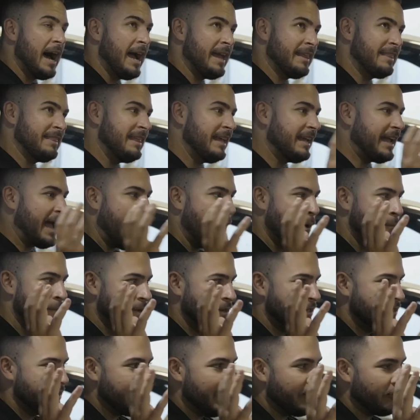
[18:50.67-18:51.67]
I think I'd
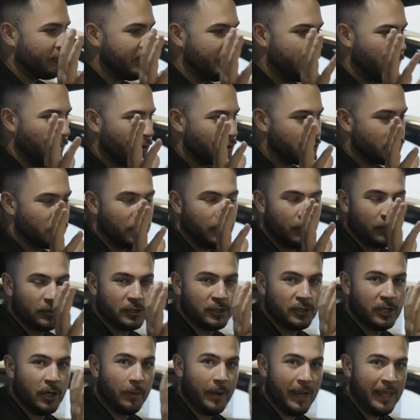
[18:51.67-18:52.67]
be definitely more suitable
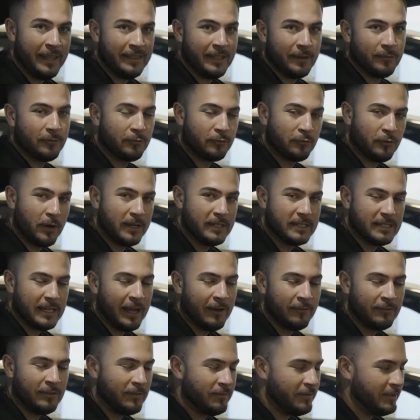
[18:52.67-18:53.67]
to go in the front
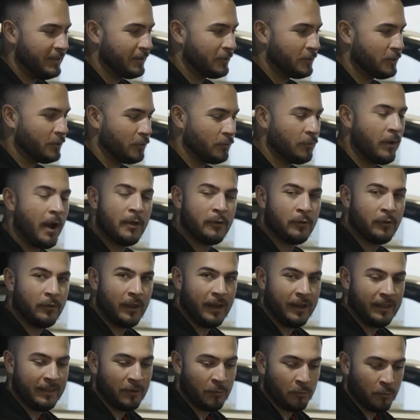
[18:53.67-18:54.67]
of the vehicle rather
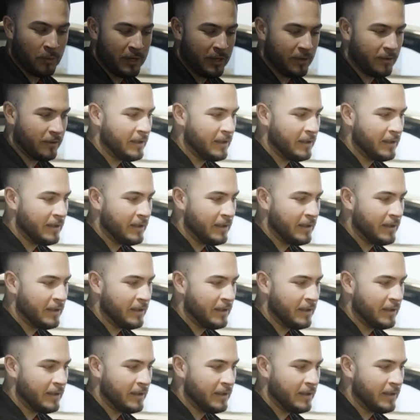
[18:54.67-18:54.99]
than the rear.